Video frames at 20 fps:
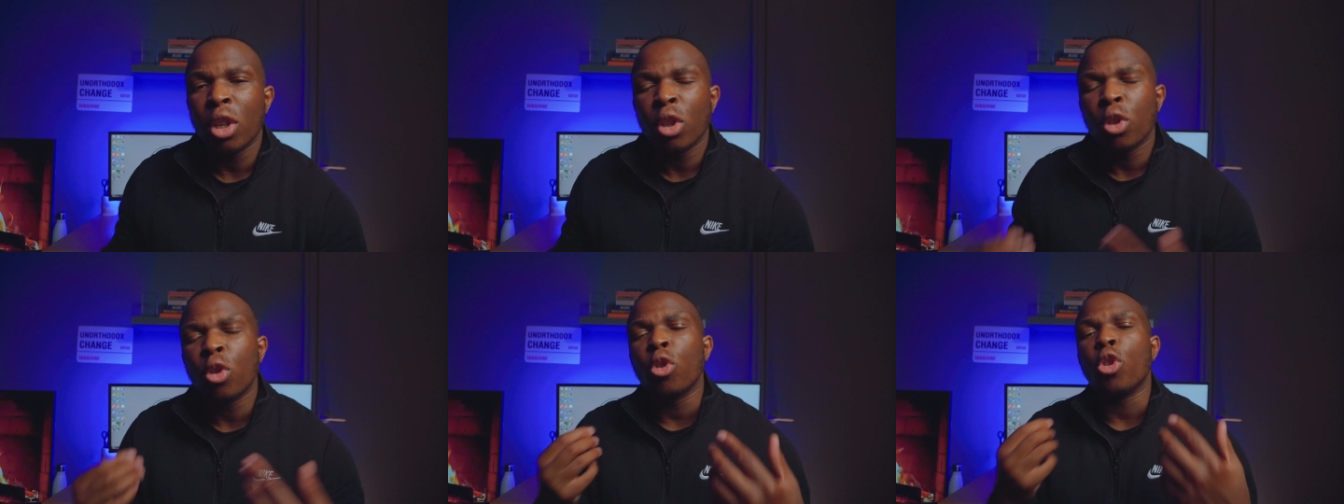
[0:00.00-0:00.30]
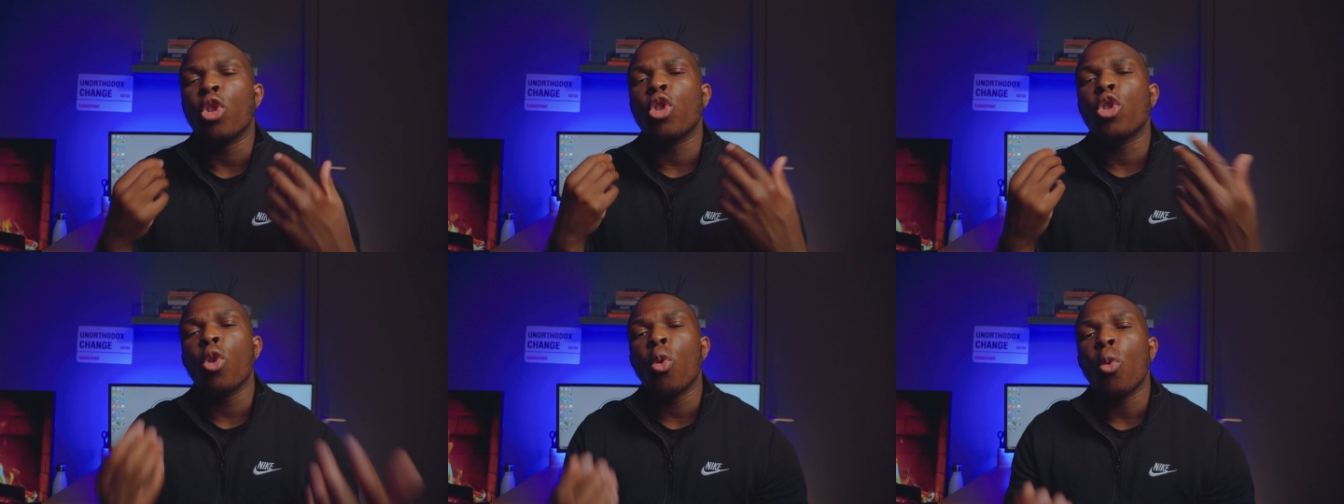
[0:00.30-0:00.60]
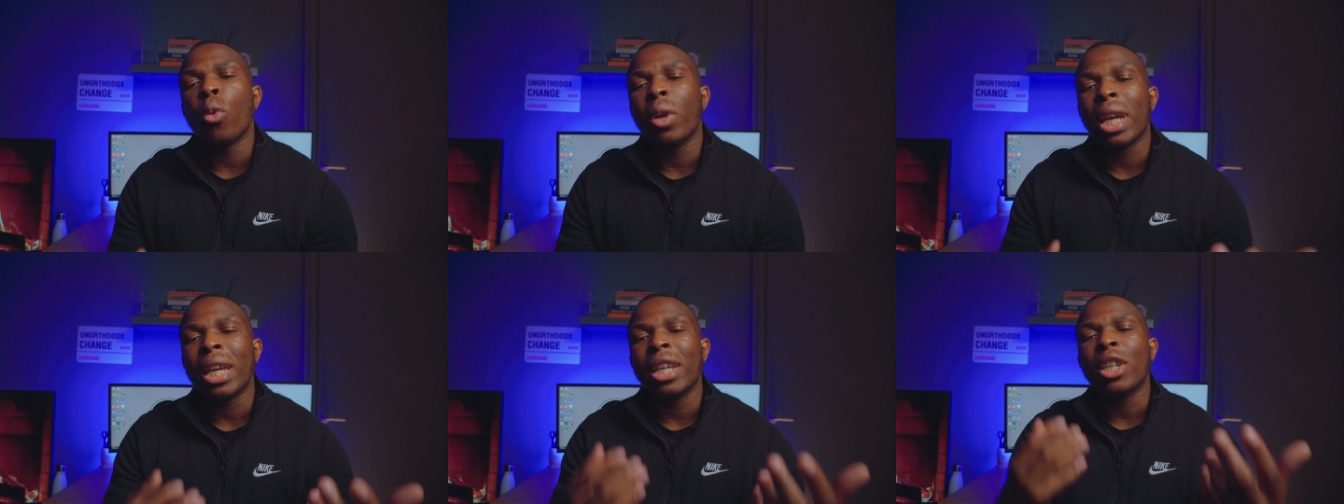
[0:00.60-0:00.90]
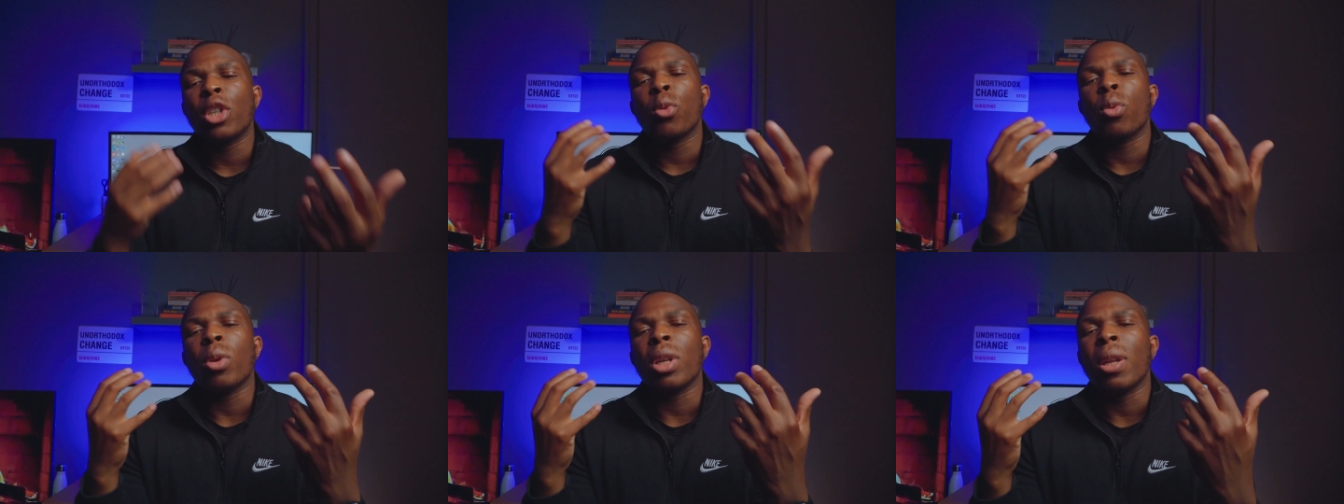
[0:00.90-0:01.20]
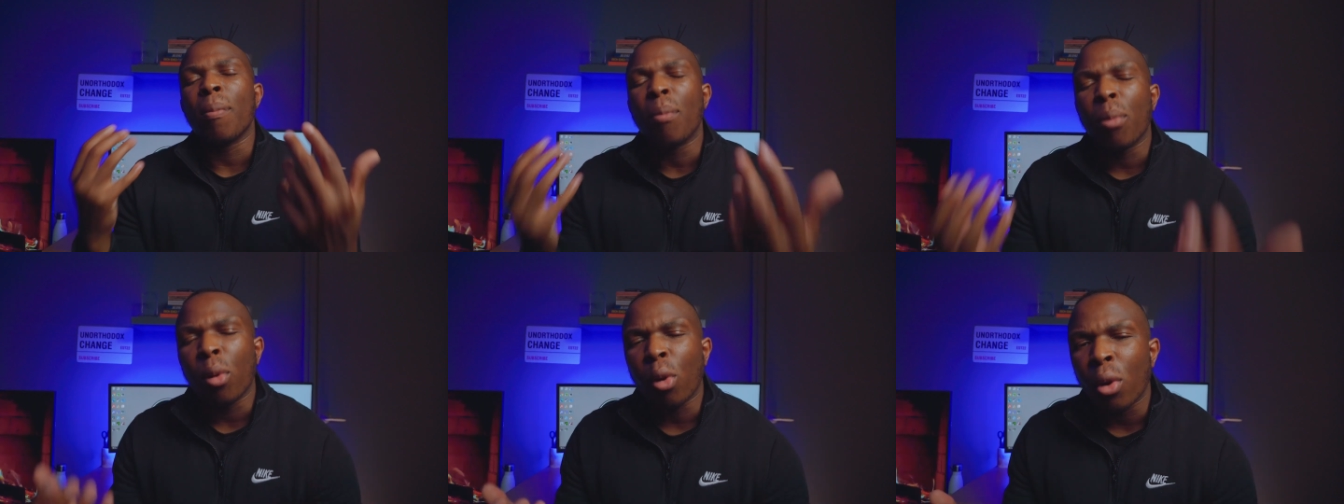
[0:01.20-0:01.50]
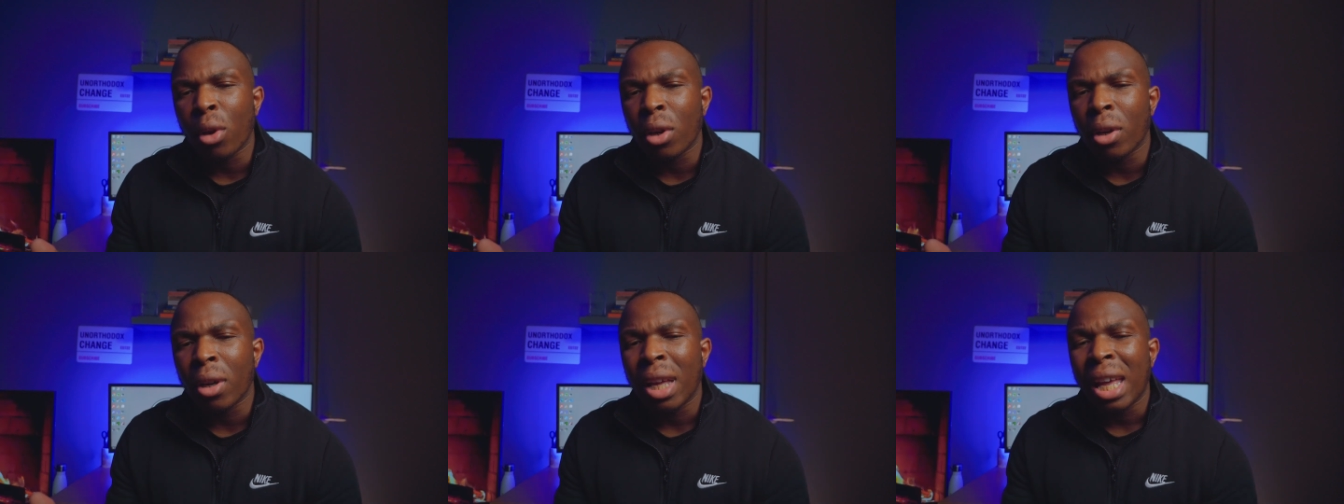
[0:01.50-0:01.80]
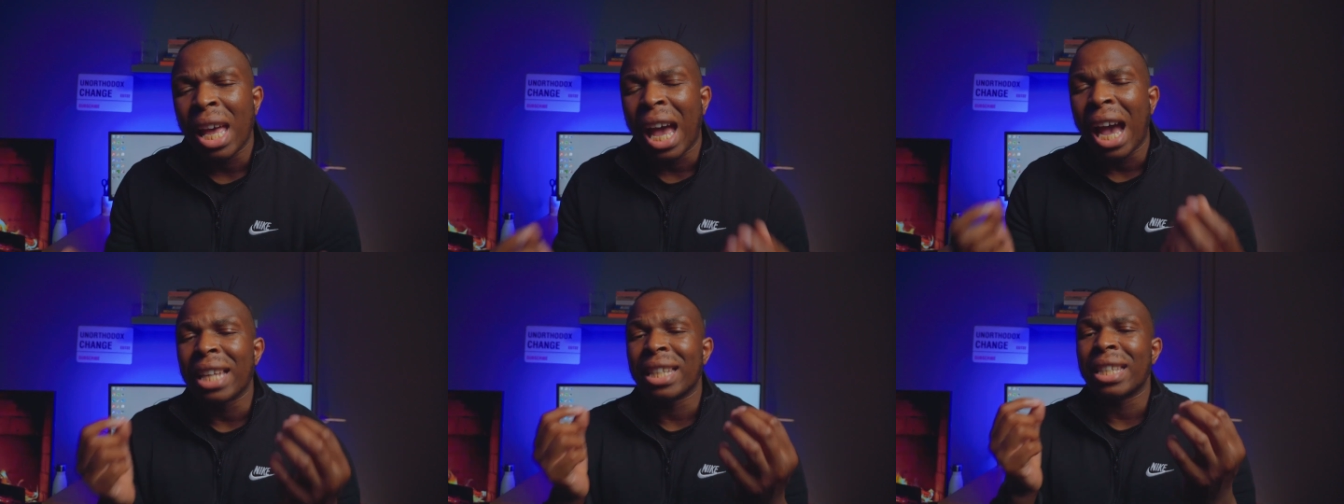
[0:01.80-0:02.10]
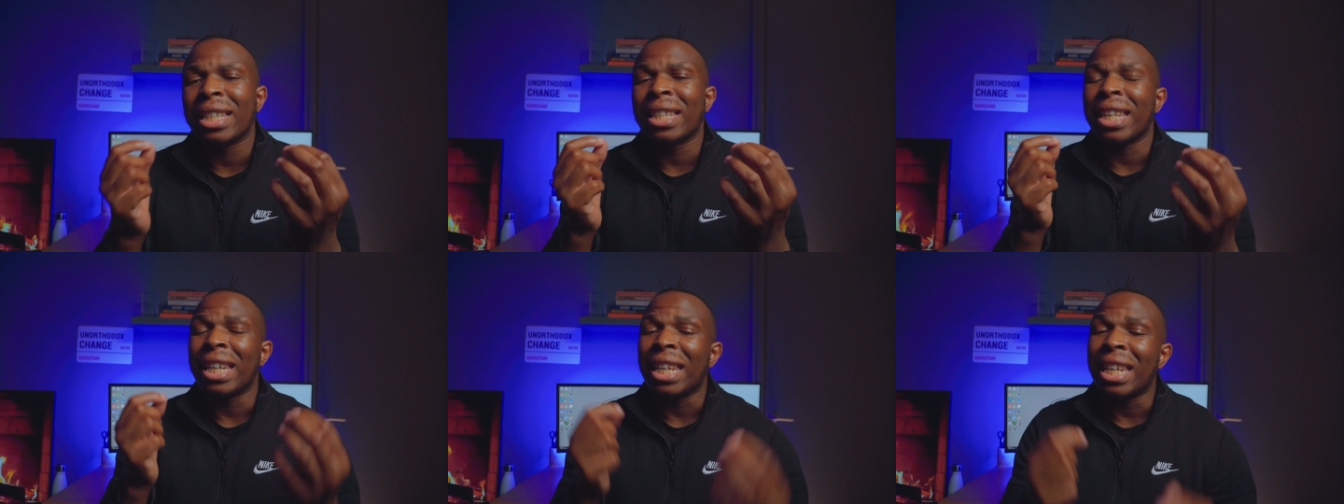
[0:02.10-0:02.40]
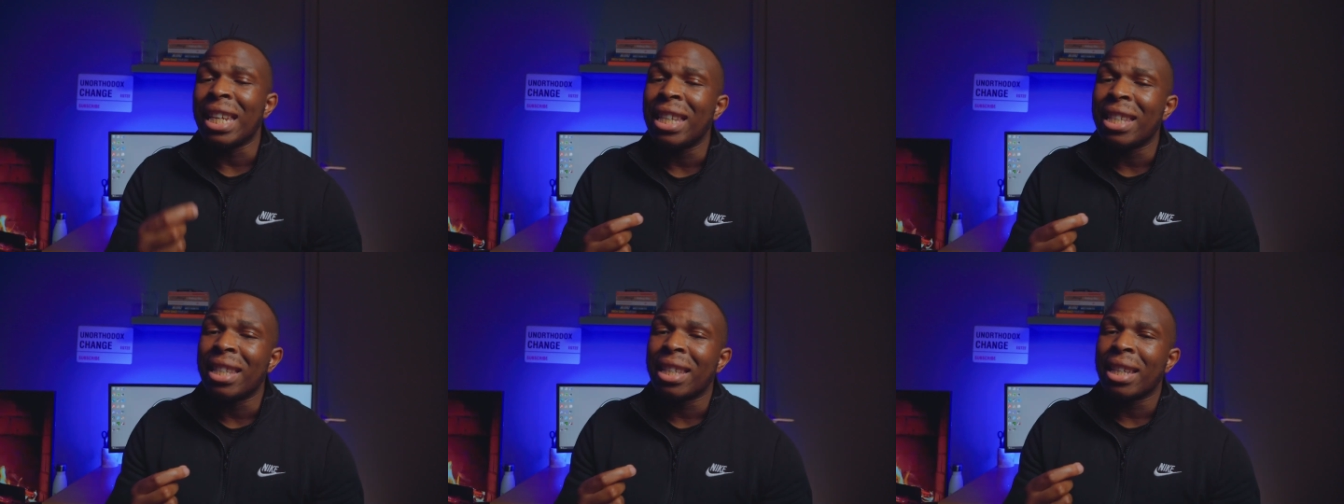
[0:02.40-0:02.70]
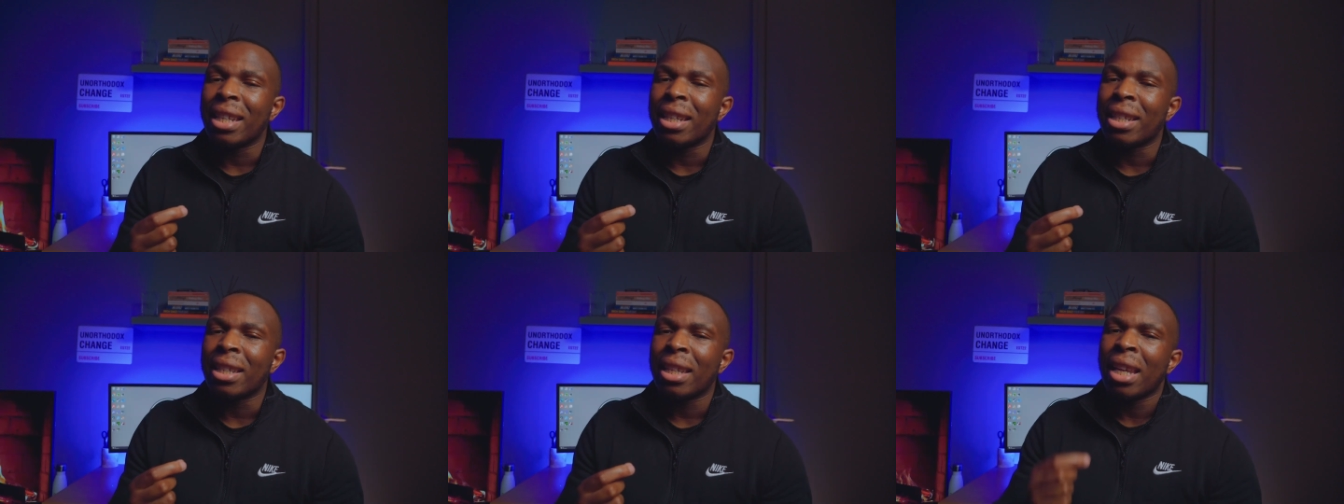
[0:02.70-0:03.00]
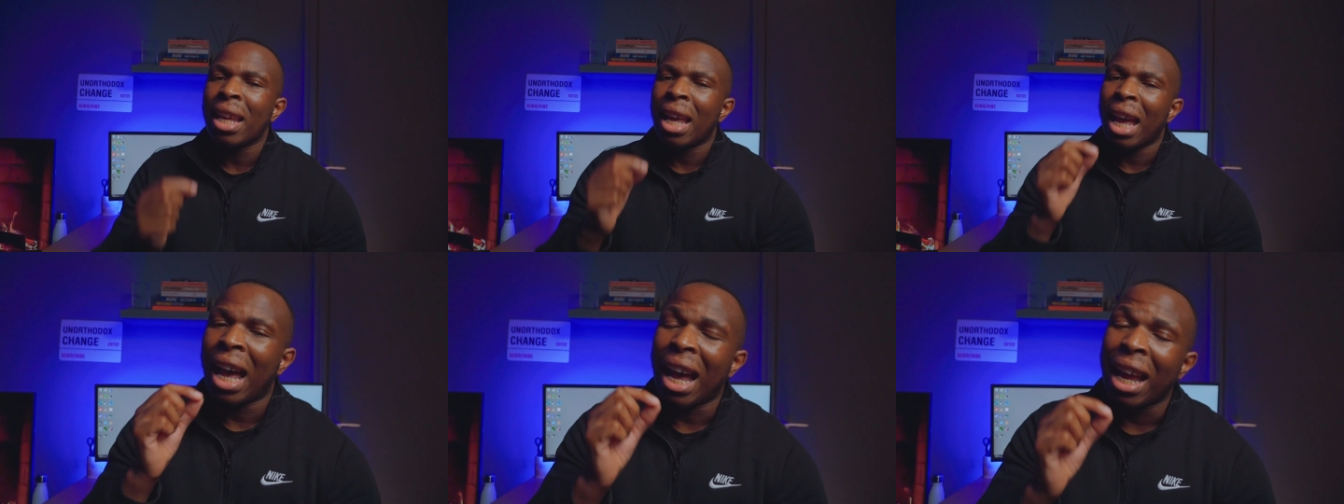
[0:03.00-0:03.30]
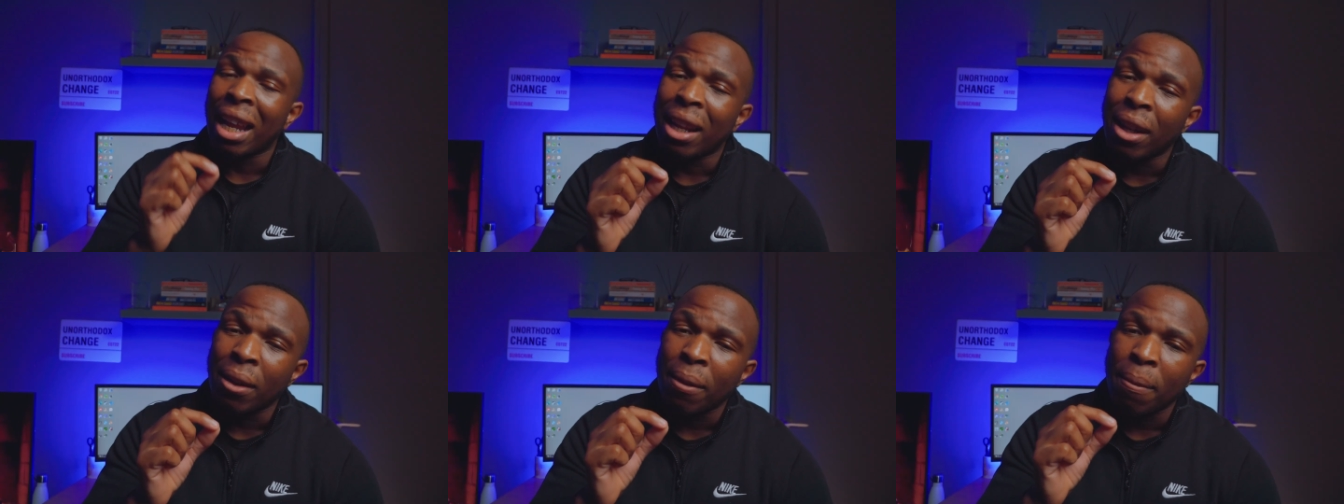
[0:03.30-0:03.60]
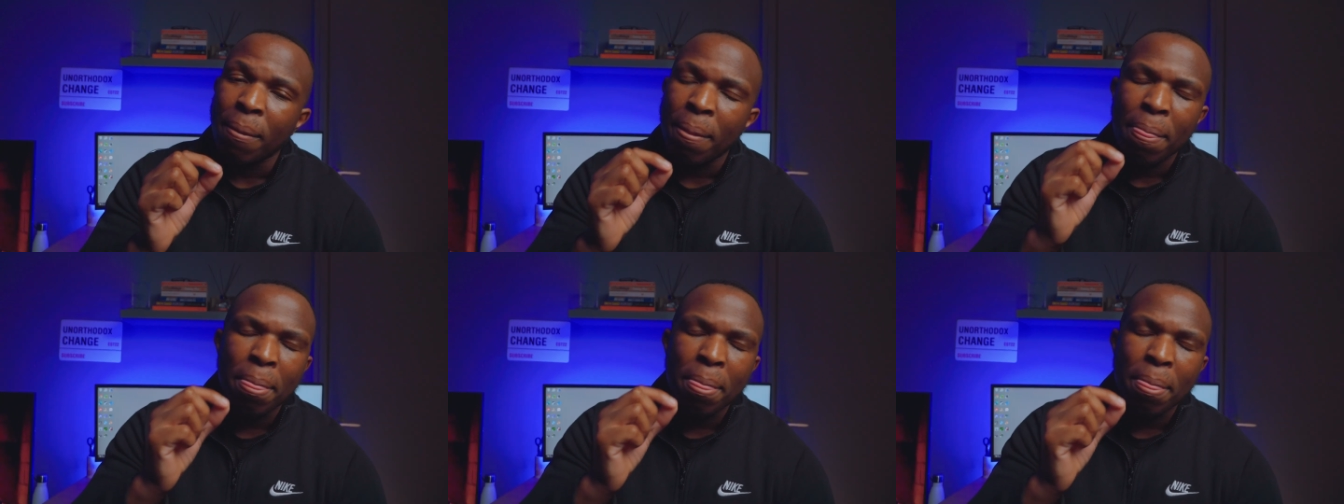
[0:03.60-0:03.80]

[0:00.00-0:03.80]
to showcase to an employer as it's the easiest and